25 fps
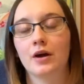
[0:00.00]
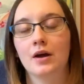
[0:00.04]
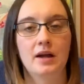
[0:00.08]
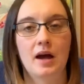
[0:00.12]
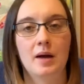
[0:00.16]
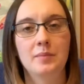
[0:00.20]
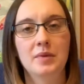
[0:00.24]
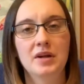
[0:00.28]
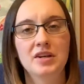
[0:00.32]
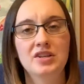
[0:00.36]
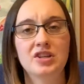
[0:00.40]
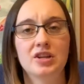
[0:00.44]
I'm
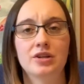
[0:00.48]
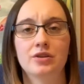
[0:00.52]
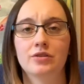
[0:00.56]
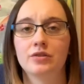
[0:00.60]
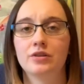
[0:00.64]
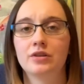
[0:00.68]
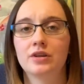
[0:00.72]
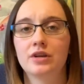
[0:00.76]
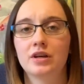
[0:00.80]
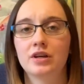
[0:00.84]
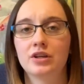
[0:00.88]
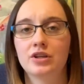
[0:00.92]
not
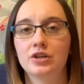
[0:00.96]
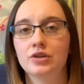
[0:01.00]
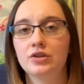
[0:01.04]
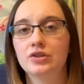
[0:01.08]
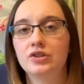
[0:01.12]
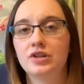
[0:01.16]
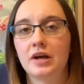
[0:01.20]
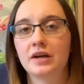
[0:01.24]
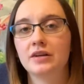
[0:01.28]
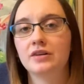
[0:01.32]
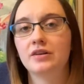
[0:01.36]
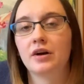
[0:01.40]
generally a huge
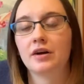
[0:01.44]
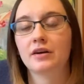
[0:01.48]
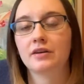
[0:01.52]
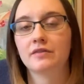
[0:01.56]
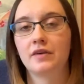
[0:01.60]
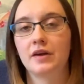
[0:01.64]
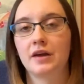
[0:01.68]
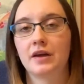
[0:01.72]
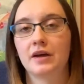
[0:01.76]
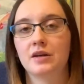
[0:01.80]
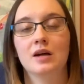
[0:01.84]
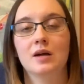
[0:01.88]
eggnog
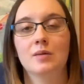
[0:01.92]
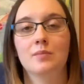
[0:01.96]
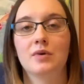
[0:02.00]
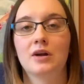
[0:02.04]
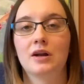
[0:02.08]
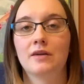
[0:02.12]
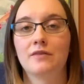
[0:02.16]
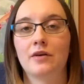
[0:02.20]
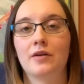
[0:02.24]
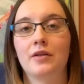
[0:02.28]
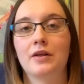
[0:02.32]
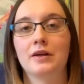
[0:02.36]
fan, but I
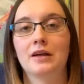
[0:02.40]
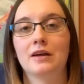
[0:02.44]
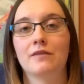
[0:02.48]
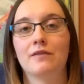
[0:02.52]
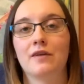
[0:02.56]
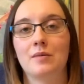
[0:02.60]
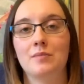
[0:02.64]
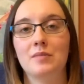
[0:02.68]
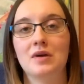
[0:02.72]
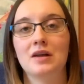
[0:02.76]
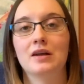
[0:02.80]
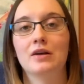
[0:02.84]
felt like if I
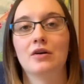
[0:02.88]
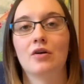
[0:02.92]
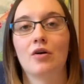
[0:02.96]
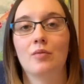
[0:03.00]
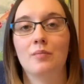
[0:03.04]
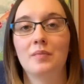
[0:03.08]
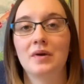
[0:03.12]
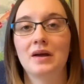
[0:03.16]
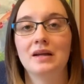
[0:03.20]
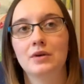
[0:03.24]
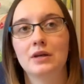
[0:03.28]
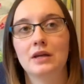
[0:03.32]
made it
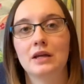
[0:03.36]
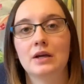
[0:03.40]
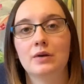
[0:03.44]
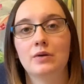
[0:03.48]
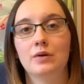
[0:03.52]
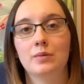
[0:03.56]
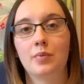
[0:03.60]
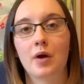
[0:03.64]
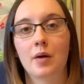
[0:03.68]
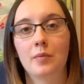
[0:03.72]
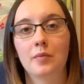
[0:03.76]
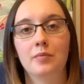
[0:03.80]
homemade, it
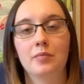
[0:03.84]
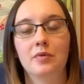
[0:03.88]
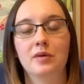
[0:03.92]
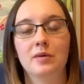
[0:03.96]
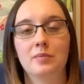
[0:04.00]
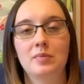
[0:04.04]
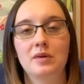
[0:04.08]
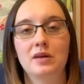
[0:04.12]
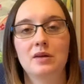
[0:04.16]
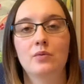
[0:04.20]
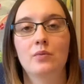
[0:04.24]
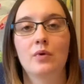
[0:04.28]
would probably
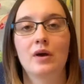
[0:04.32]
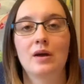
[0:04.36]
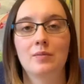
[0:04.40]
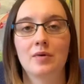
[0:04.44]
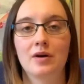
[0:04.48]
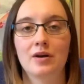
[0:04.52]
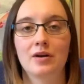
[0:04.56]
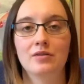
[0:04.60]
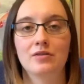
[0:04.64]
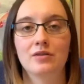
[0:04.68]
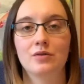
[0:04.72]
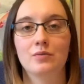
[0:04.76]
be way
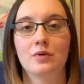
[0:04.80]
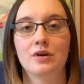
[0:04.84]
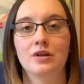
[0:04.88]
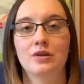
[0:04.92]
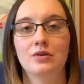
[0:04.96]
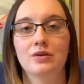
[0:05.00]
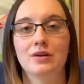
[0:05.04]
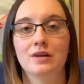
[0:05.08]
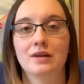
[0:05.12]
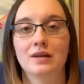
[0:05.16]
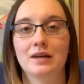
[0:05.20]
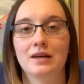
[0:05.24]
better than what you
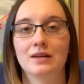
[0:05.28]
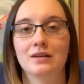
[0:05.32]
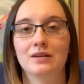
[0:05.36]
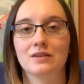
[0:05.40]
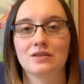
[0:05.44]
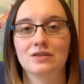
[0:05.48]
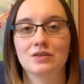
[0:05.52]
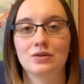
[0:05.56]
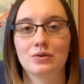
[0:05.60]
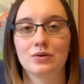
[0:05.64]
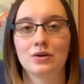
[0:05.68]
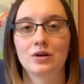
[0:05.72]
could get in a
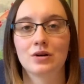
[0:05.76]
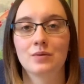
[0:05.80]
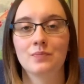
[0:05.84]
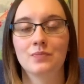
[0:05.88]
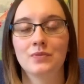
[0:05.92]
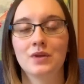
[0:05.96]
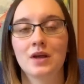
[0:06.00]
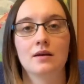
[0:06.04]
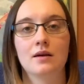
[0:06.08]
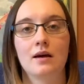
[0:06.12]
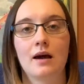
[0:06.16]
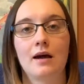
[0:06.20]
store.
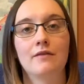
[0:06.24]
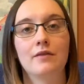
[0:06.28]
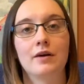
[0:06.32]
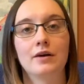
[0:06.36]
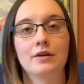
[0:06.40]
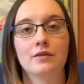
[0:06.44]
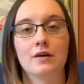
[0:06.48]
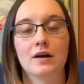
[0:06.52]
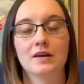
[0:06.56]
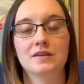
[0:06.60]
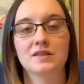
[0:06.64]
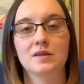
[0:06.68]
I found a
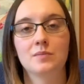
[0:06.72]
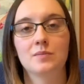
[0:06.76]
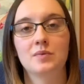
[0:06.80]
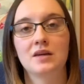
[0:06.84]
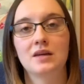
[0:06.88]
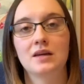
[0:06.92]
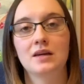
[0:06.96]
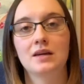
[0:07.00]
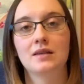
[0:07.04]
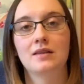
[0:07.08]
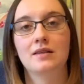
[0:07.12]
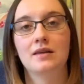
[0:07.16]

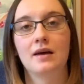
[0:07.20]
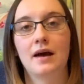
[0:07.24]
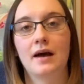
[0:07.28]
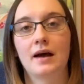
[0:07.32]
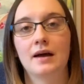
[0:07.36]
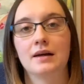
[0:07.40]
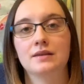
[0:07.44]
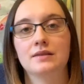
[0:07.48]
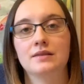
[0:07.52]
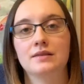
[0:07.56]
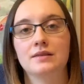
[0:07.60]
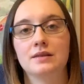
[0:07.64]
recipe
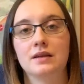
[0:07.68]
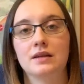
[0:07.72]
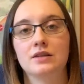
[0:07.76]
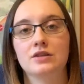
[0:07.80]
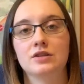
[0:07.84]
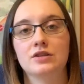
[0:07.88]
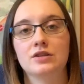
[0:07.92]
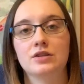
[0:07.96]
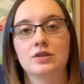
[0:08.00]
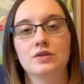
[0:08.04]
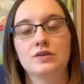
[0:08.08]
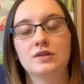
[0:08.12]
that it
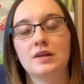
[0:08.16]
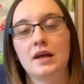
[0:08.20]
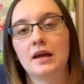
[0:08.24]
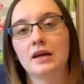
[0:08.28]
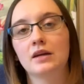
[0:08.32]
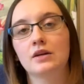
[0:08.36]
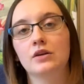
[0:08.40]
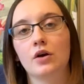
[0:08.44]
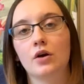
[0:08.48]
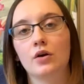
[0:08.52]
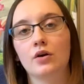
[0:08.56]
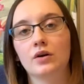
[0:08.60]
just used egg
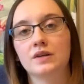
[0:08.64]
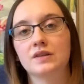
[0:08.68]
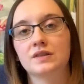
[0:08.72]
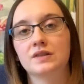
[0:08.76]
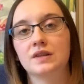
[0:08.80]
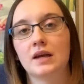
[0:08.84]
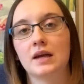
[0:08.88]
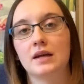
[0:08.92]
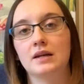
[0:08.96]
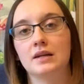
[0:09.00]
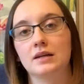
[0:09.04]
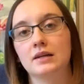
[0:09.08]
yolks
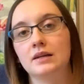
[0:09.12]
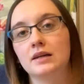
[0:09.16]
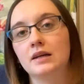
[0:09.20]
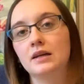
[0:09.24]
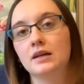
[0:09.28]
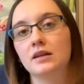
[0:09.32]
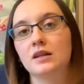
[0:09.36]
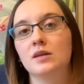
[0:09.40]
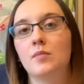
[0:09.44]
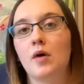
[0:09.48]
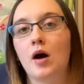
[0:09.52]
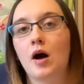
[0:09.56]
and it heated
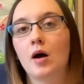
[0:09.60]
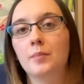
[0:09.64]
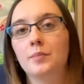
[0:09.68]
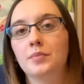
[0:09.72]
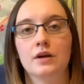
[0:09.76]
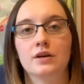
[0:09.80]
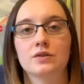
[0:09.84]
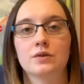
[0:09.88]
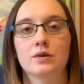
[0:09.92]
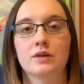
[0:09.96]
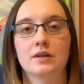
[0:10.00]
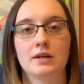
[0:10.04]
them up,
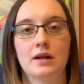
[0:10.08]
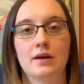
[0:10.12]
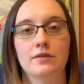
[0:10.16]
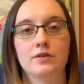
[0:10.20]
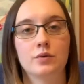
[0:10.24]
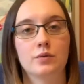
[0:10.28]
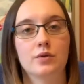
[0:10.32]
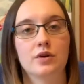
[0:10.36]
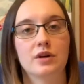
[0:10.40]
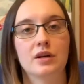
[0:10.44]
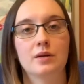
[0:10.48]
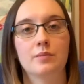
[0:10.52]
so I didn't have to
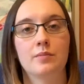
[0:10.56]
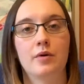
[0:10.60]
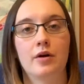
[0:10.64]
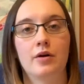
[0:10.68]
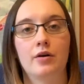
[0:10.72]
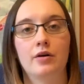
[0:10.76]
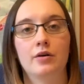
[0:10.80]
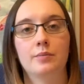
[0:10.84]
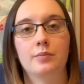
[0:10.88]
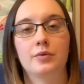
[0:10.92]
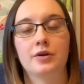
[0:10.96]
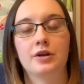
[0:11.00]
worry
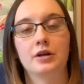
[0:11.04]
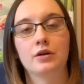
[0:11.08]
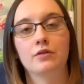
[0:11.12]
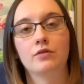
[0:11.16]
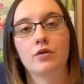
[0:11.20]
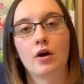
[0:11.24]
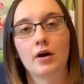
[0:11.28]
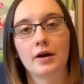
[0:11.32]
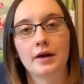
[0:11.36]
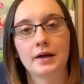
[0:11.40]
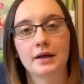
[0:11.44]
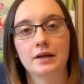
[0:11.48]
about putting
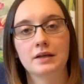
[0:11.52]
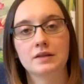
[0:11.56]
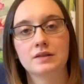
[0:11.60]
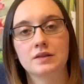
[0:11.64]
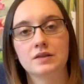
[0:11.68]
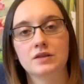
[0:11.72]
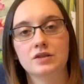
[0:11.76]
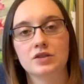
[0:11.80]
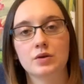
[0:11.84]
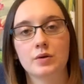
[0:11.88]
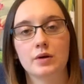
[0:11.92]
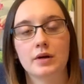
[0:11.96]
raw eggs
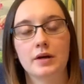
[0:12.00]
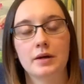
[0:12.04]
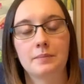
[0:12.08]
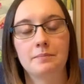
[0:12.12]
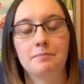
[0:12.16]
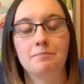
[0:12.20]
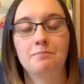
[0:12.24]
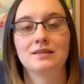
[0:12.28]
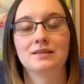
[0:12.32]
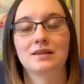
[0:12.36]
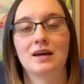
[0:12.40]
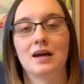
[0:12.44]
into it.
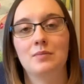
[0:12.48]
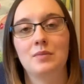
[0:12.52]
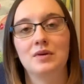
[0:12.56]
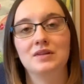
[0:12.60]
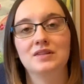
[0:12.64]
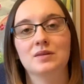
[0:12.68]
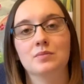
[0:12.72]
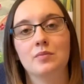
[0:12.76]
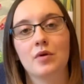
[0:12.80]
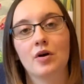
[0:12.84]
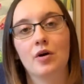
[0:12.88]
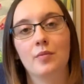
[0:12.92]
I made
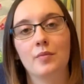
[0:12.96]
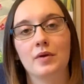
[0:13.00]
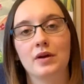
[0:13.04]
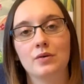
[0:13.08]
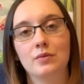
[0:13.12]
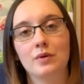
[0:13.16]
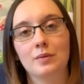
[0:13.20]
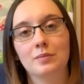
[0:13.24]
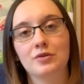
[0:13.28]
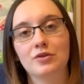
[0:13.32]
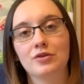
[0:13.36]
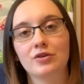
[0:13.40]
some homemade
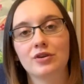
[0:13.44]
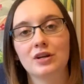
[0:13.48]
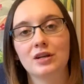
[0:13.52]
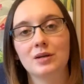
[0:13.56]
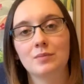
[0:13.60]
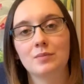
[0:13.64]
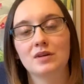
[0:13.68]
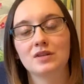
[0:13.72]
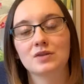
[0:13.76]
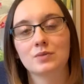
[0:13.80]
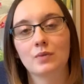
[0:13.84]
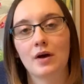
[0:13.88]
whipped cream
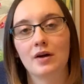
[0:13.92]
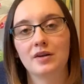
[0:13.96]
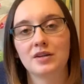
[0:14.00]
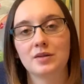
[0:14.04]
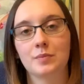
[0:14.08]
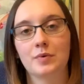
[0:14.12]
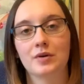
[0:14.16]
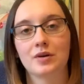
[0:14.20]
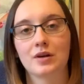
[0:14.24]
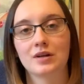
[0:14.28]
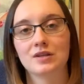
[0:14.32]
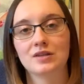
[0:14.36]
as well to
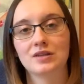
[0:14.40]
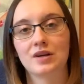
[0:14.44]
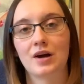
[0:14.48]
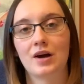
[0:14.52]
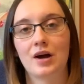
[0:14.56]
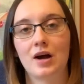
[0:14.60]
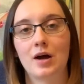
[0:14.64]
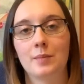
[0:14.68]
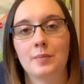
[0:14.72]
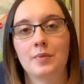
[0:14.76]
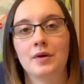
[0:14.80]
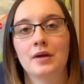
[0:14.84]
put on
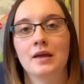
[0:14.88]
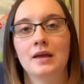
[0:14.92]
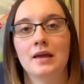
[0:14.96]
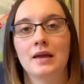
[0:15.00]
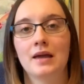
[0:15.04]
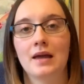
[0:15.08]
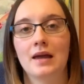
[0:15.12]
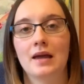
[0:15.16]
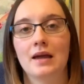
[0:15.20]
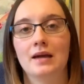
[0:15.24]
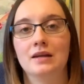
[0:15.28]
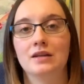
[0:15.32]
top,
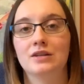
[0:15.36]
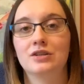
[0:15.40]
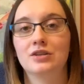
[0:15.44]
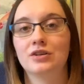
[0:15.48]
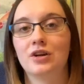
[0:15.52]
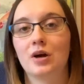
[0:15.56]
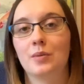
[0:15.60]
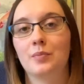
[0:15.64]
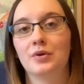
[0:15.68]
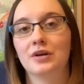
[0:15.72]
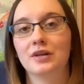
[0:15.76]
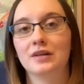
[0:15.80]
and it turned
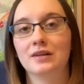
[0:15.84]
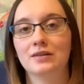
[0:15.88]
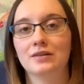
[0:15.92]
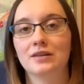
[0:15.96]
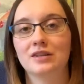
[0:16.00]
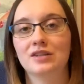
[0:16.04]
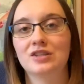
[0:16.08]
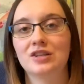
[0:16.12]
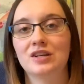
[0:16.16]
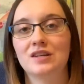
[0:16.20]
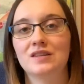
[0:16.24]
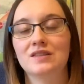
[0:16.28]
out pretty
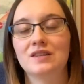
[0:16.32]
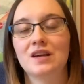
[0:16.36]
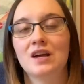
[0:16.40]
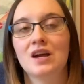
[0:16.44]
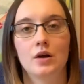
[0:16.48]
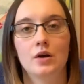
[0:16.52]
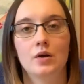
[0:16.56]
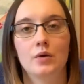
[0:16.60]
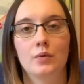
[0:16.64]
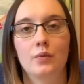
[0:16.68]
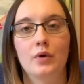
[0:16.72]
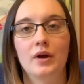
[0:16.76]
delicious.
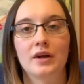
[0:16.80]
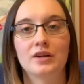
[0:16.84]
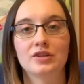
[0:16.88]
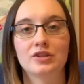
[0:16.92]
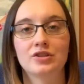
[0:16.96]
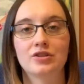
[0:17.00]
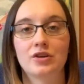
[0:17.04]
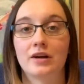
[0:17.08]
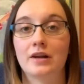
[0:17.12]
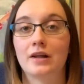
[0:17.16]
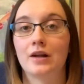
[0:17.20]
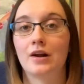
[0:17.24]
We actually
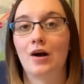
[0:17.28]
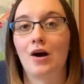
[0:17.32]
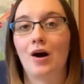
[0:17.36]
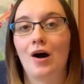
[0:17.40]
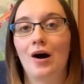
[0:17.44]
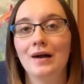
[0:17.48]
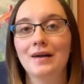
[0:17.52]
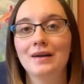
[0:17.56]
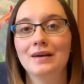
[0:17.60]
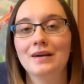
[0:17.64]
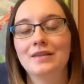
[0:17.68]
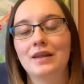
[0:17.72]
tried it
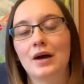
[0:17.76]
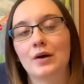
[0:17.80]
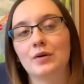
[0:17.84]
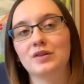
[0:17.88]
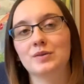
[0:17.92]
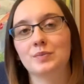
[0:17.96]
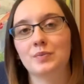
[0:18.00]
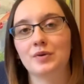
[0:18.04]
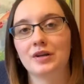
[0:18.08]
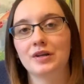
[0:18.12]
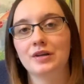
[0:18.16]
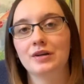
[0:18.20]
hot, and that was
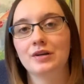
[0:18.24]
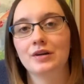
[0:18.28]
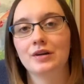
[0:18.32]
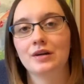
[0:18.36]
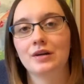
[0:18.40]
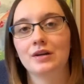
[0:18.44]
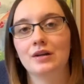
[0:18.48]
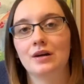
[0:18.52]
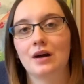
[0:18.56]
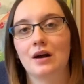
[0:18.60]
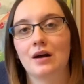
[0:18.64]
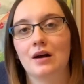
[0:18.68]
pretty
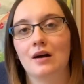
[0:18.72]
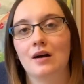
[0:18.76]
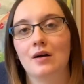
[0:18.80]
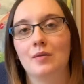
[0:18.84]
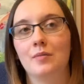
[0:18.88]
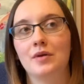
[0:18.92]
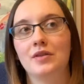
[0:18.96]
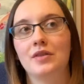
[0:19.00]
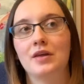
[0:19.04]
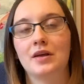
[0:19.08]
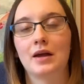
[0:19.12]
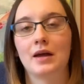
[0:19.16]
good, and
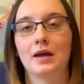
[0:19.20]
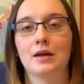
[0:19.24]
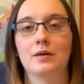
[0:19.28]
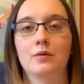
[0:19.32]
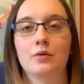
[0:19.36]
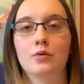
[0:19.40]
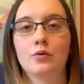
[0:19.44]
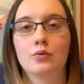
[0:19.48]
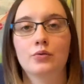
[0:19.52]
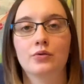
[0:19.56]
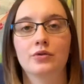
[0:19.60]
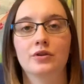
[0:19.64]
then I
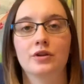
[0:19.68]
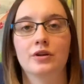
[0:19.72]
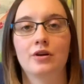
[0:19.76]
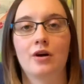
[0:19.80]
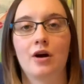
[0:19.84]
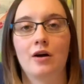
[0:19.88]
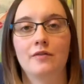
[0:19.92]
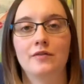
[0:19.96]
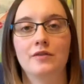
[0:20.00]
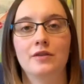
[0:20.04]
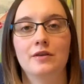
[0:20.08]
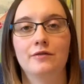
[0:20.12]
cooled it
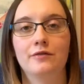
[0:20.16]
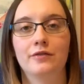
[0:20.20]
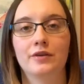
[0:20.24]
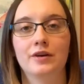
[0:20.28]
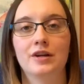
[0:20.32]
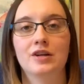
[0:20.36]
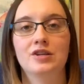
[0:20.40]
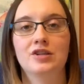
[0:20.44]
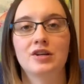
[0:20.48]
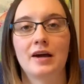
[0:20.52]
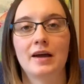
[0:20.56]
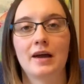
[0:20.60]
off in the
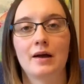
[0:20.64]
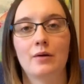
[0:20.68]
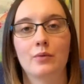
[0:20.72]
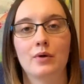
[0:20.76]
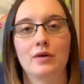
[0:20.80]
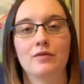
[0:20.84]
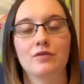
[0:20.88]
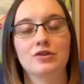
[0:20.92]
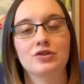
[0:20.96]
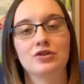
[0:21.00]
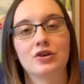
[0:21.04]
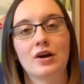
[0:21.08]
fridge. We
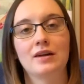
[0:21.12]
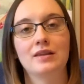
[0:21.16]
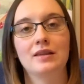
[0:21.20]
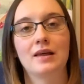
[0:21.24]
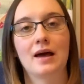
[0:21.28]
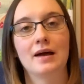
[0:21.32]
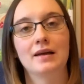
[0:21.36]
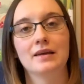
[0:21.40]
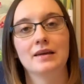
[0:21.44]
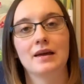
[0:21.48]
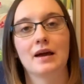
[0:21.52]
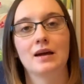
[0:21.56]
haven't tried
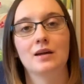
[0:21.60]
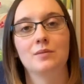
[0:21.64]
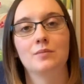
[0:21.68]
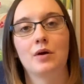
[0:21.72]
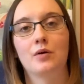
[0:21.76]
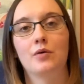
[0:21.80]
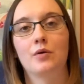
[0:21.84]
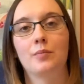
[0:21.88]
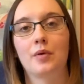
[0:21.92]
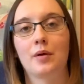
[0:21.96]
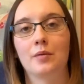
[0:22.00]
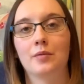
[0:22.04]
that yet, but
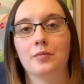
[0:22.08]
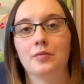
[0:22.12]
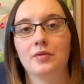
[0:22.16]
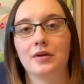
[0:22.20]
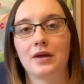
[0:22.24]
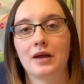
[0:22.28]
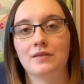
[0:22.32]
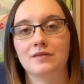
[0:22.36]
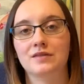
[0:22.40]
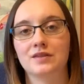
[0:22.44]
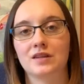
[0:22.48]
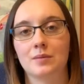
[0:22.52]
we'll probably
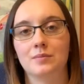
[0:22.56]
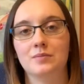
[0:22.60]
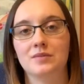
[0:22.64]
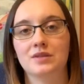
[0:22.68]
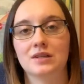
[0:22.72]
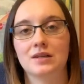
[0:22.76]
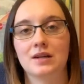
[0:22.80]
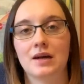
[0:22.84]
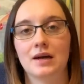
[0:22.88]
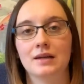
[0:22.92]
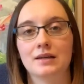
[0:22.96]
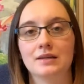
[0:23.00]
have some
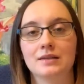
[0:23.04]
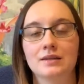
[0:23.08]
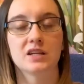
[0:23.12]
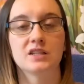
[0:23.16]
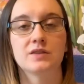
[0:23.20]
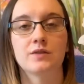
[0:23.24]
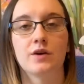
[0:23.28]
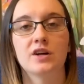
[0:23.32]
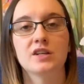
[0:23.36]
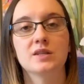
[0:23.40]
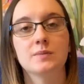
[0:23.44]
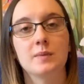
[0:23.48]
tonight. As
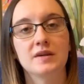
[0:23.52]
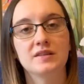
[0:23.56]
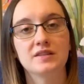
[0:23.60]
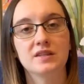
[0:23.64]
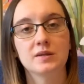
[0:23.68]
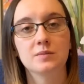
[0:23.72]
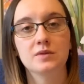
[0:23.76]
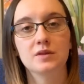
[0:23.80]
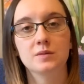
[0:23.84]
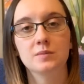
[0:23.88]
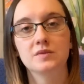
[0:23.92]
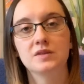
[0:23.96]
far as my
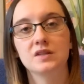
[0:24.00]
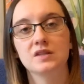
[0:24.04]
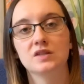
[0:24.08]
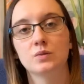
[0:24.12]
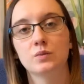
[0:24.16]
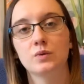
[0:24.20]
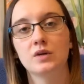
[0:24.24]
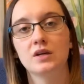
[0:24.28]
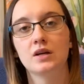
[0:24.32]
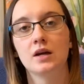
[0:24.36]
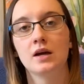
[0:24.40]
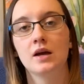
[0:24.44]
symptoms this
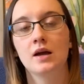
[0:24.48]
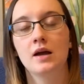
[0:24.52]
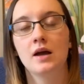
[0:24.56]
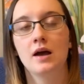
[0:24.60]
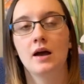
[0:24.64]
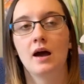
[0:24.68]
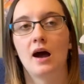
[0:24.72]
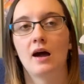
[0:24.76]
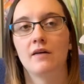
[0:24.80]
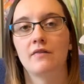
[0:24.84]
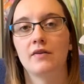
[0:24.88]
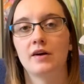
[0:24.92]
week, I